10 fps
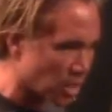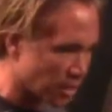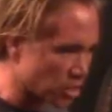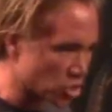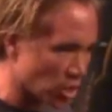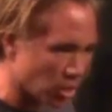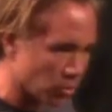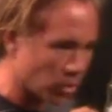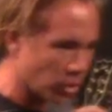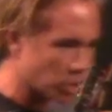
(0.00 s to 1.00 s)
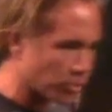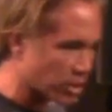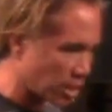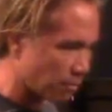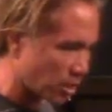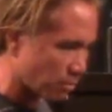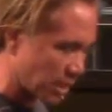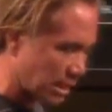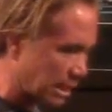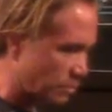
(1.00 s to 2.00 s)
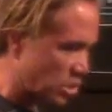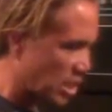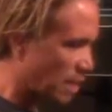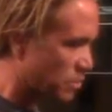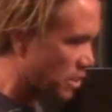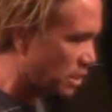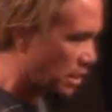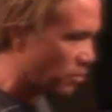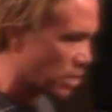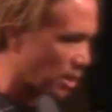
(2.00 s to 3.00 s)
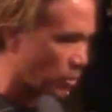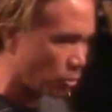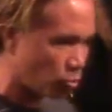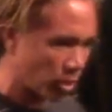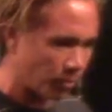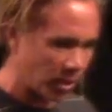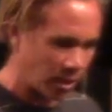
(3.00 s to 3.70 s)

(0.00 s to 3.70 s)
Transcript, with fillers: They saw when the Holy Spirit came on a man named Samson and he was able to rip